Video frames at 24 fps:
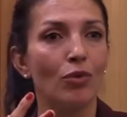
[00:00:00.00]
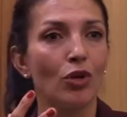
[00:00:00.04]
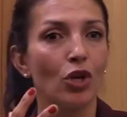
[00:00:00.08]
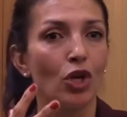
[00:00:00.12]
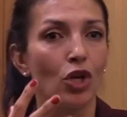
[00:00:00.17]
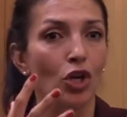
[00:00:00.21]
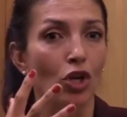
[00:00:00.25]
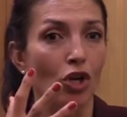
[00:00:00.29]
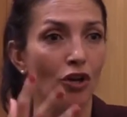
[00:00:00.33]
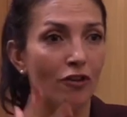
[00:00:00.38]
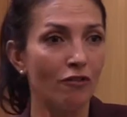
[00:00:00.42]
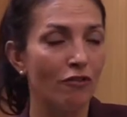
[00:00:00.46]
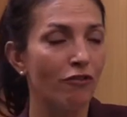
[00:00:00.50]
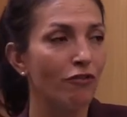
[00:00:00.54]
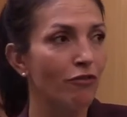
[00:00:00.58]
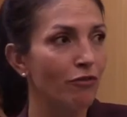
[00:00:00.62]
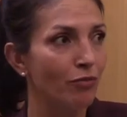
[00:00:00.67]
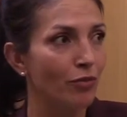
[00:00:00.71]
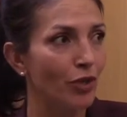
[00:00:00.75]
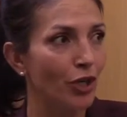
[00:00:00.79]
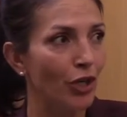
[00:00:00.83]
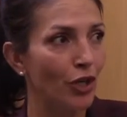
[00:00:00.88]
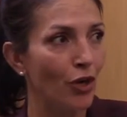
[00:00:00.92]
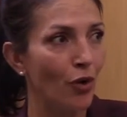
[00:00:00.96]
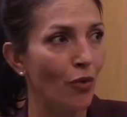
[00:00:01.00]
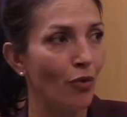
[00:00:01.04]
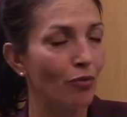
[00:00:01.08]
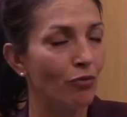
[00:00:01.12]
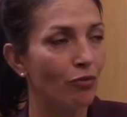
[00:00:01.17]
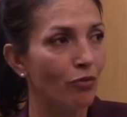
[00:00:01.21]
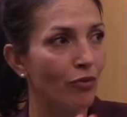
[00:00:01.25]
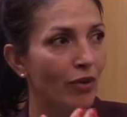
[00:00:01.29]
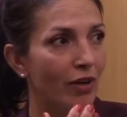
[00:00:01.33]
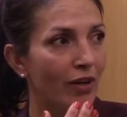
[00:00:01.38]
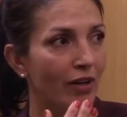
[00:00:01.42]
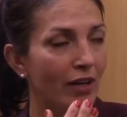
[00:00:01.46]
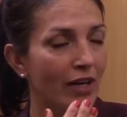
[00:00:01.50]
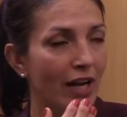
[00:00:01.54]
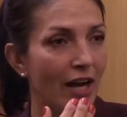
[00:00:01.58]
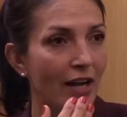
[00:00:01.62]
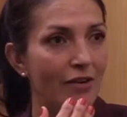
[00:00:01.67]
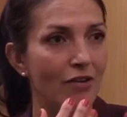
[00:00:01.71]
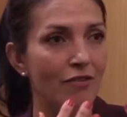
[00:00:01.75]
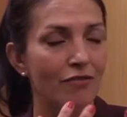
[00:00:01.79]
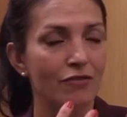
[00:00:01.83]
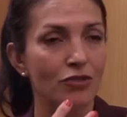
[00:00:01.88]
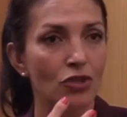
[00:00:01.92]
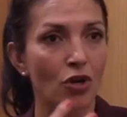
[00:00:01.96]
look, you know, kind
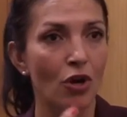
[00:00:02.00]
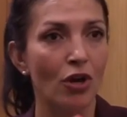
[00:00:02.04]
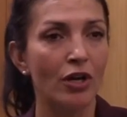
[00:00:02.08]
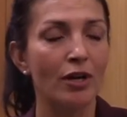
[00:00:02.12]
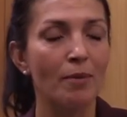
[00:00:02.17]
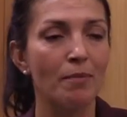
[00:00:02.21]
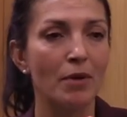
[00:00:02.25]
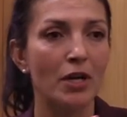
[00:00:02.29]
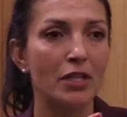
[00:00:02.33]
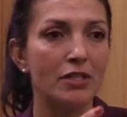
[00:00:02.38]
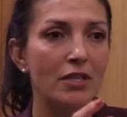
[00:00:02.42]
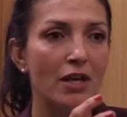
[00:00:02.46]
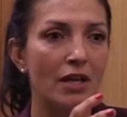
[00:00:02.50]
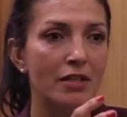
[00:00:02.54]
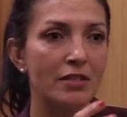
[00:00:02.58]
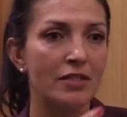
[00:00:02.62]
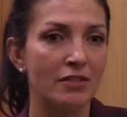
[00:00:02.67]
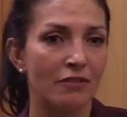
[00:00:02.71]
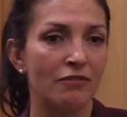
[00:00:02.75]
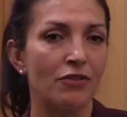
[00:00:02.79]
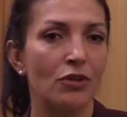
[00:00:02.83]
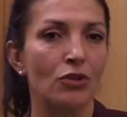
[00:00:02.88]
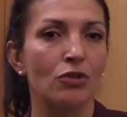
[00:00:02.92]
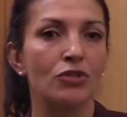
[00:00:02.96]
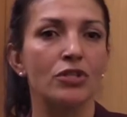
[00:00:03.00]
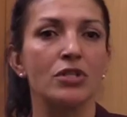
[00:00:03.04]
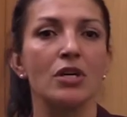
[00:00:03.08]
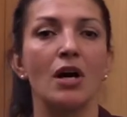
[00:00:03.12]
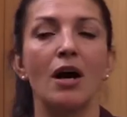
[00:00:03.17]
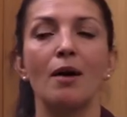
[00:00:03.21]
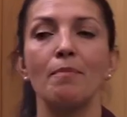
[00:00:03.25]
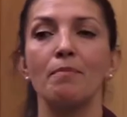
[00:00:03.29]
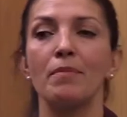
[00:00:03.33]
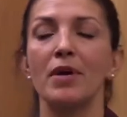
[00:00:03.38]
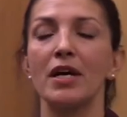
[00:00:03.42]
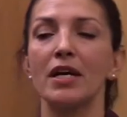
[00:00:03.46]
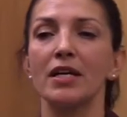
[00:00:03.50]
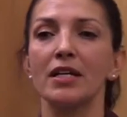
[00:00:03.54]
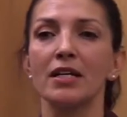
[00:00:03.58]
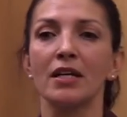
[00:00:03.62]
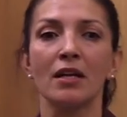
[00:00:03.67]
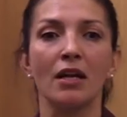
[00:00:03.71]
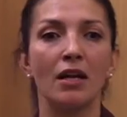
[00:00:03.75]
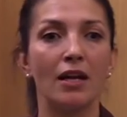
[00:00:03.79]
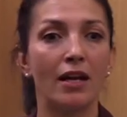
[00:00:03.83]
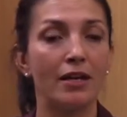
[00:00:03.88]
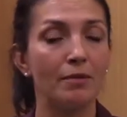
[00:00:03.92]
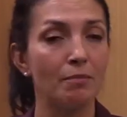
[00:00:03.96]
of talk about a difficult topic
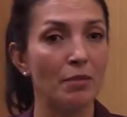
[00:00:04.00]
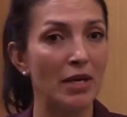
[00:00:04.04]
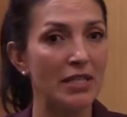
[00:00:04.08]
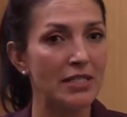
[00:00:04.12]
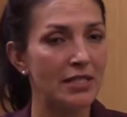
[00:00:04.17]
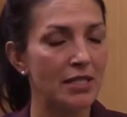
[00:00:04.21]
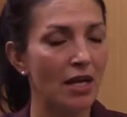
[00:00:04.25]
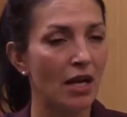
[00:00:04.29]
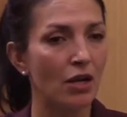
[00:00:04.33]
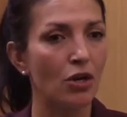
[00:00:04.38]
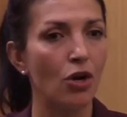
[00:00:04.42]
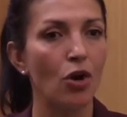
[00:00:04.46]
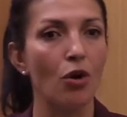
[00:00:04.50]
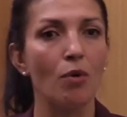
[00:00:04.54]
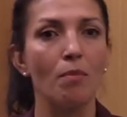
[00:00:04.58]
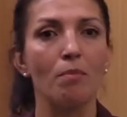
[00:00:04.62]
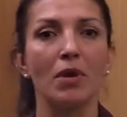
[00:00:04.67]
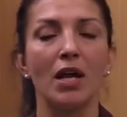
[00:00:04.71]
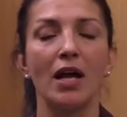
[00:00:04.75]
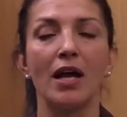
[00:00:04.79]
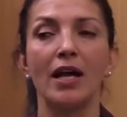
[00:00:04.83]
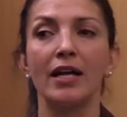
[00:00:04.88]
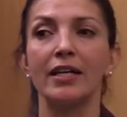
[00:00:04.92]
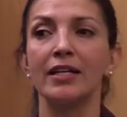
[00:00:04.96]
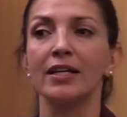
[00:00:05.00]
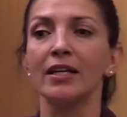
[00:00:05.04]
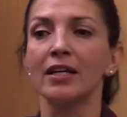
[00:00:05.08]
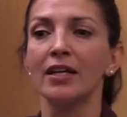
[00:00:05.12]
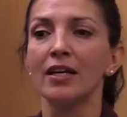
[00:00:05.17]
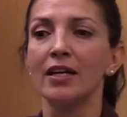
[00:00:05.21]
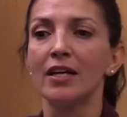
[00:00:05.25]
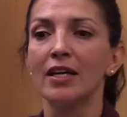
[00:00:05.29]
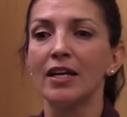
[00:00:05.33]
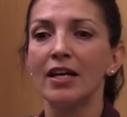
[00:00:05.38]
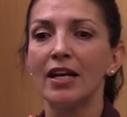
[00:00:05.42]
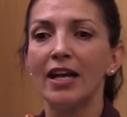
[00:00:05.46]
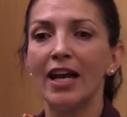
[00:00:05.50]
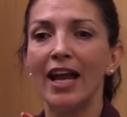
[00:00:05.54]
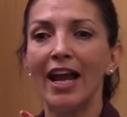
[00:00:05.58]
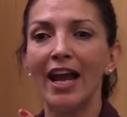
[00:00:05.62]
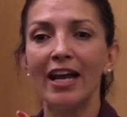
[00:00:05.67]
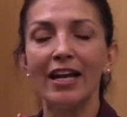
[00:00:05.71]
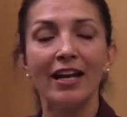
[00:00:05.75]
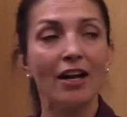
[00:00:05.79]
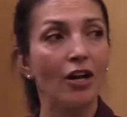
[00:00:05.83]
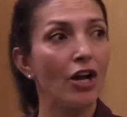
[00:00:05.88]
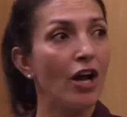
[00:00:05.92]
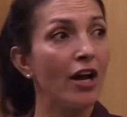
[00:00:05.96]
like my son going blind.
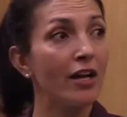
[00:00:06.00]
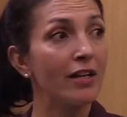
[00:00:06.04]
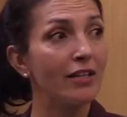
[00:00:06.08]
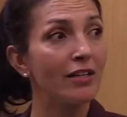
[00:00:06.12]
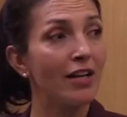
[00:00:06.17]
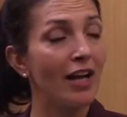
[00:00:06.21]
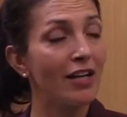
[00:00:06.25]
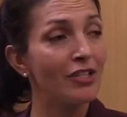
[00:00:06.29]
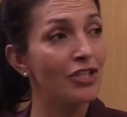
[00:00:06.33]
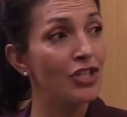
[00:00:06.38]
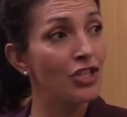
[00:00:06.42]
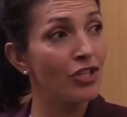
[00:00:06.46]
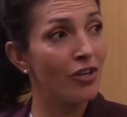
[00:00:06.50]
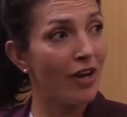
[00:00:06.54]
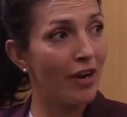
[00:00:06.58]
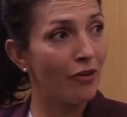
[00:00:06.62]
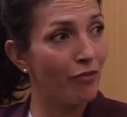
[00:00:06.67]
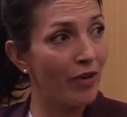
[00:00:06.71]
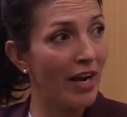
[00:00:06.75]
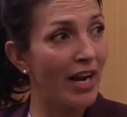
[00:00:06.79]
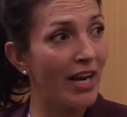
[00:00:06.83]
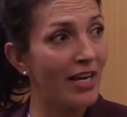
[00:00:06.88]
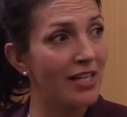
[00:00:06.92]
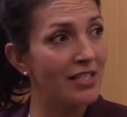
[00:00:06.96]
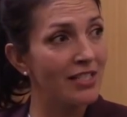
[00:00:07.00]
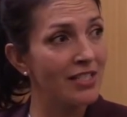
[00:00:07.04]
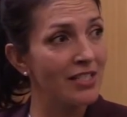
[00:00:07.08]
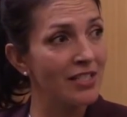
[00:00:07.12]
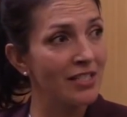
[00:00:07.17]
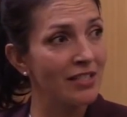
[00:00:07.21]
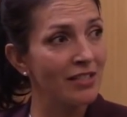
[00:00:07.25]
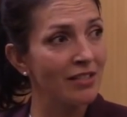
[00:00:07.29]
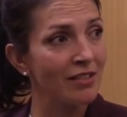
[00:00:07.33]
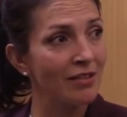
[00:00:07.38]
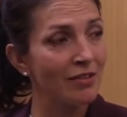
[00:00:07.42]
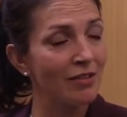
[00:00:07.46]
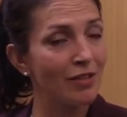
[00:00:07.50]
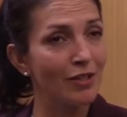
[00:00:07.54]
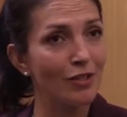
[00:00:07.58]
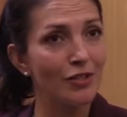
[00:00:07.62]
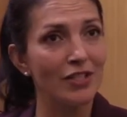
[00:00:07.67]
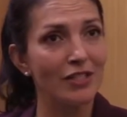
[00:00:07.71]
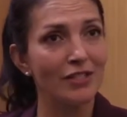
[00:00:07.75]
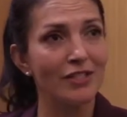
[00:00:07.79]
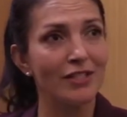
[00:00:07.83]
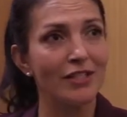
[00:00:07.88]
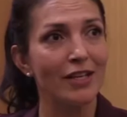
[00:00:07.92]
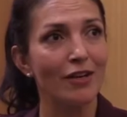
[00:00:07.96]
And a raise, because
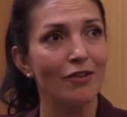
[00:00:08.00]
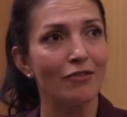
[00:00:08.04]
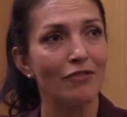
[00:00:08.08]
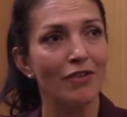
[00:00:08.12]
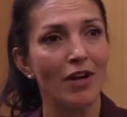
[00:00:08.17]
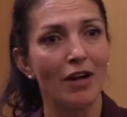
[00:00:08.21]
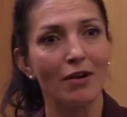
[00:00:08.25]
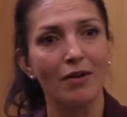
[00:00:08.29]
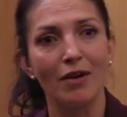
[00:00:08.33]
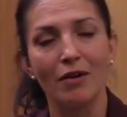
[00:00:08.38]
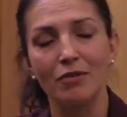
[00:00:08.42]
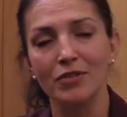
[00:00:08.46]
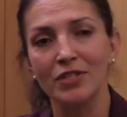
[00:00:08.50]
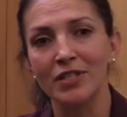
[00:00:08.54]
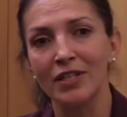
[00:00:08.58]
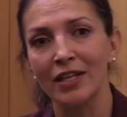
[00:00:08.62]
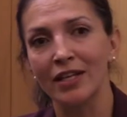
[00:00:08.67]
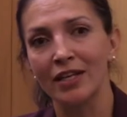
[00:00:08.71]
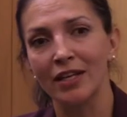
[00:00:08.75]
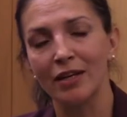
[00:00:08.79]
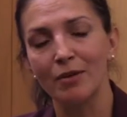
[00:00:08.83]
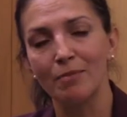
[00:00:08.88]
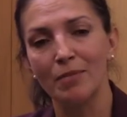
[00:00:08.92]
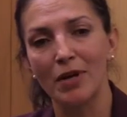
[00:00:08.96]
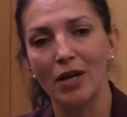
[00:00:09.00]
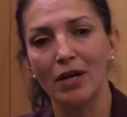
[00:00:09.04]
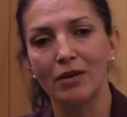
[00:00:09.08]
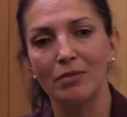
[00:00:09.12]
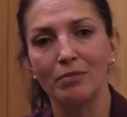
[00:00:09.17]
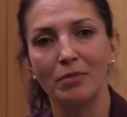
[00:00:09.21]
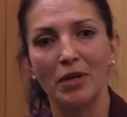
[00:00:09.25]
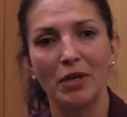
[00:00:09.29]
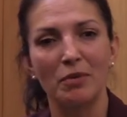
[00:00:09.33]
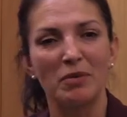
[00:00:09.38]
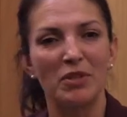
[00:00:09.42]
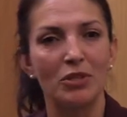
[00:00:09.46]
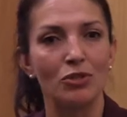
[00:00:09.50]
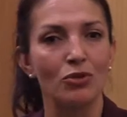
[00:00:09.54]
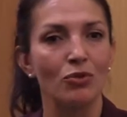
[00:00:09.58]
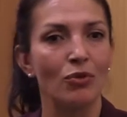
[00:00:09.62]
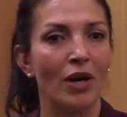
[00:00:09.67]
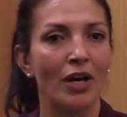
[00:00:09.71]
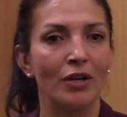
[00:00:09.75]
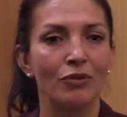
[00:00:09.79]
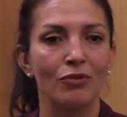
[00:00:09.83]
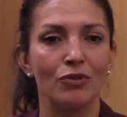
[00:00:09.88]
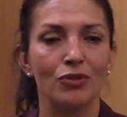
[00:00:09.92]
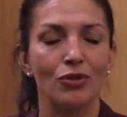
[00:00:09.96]
instead of, I was thinking about maybe
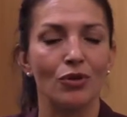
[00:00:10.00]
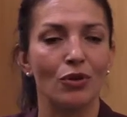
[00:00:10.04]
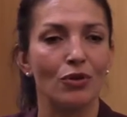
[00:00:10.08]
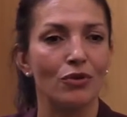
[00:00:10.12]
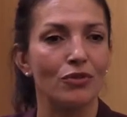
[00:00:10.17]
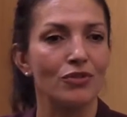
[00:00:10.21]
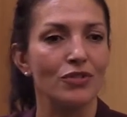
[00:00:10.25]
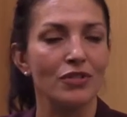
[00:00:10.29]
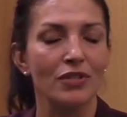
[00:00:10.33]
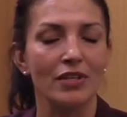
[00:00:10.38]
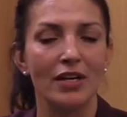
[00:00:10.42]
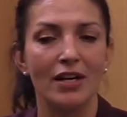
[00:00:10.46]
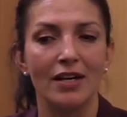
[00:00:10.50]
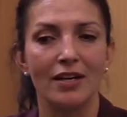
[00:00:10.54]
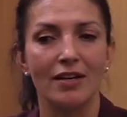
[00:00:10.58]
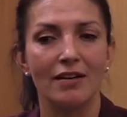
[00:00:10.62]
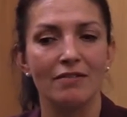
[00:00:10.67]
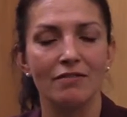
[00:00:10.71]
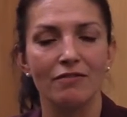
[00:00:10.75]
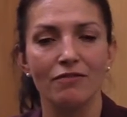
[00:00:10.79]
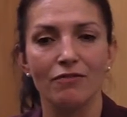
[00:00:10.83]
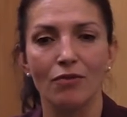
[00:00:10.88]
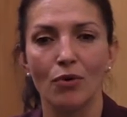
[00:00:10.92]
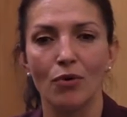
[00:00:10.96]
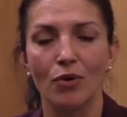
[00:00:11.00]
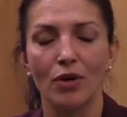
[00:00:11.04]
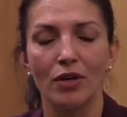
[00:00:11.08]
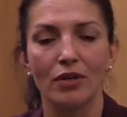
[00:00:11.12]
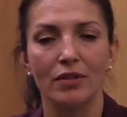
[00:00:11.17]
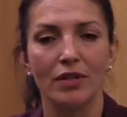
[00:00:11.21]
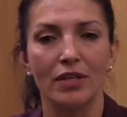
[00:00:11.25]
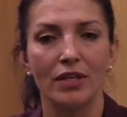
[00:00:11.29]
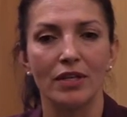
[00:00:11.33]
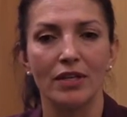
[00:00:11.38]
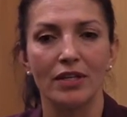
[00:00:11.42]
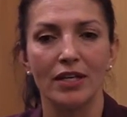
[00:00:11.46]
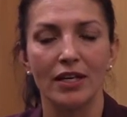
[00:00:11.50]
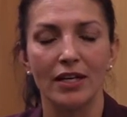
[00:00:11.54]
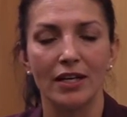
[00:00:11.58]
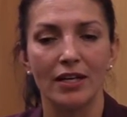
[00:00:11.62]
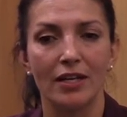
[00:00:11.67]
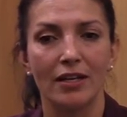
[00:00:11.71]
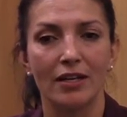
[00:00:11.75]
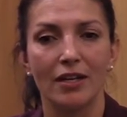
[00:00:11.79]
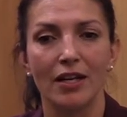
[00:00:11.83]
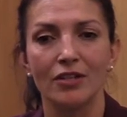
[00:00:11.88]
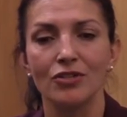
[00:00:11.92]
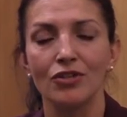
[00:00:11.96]
$200 for the
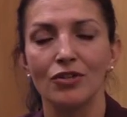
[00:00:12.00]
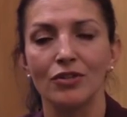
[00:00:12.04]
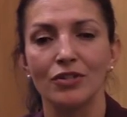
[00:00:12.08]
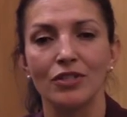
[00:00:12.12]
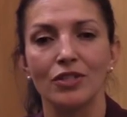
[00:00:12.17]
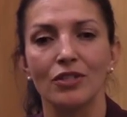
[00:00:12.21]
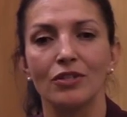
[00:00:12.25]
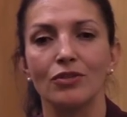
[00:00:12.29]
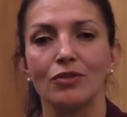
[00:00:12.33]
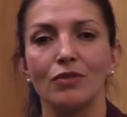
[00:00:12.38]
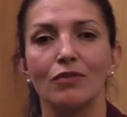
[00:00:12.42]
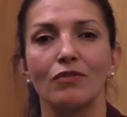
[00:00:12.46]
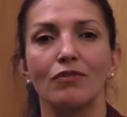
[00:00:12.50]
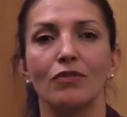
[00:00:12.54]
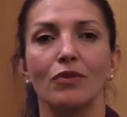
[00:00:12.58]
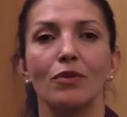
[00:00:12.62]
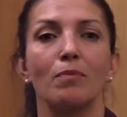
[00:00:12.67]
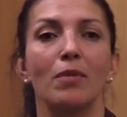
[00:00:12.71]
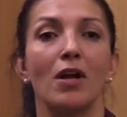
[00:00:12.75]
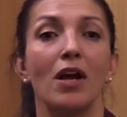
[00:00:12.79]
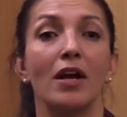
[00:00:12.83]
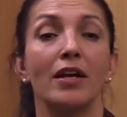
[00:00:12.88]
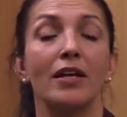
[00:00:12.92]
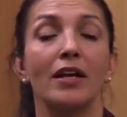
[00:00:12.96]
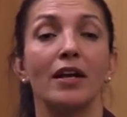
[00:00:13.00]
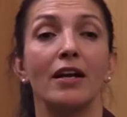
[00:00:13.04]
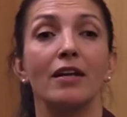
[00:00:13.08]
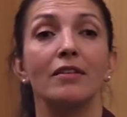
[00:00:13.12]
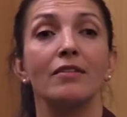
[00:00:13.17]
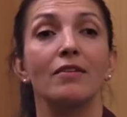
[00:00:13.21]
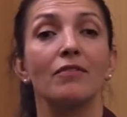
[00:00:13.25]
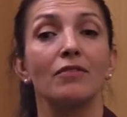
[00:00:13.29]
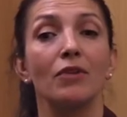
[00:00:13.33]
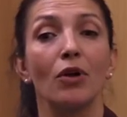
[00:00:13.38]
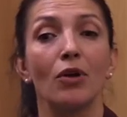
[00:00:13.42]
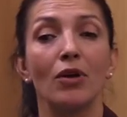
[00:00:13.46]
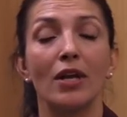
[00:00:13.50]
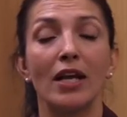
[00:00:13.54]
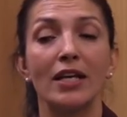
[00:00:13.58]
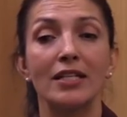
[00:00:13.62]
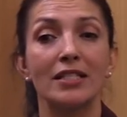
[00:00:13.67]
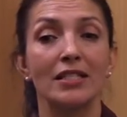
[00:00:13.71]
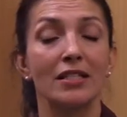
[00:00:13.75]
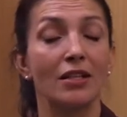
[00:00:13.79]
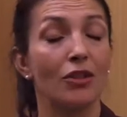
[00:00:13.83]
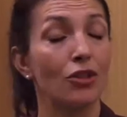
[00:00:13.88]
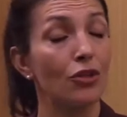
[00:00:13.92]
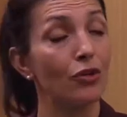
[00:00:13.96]
Canadian National Institute for the Blind, I ended up
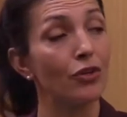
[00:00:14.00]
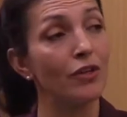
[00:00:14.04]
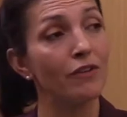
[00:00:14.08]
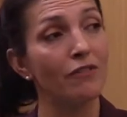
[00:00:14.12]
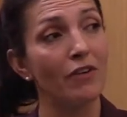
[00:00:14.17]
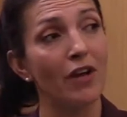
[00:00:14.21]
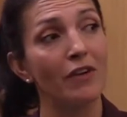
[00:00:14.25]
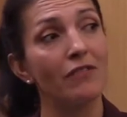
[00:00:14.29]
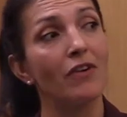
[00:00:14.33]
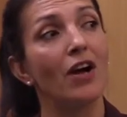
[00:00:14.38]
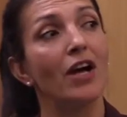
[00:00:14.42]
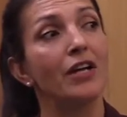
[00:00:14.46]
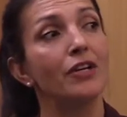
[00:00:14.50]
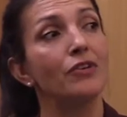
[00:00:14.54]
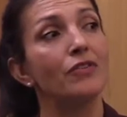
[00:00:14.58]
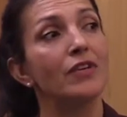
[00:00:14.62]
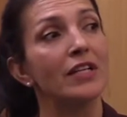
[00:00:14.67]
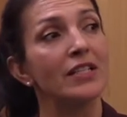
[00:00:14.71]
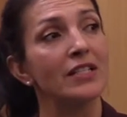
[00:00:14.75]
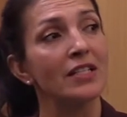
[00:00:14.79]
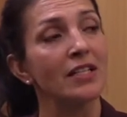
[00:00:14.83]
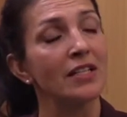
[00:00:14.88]
collecting $3,500.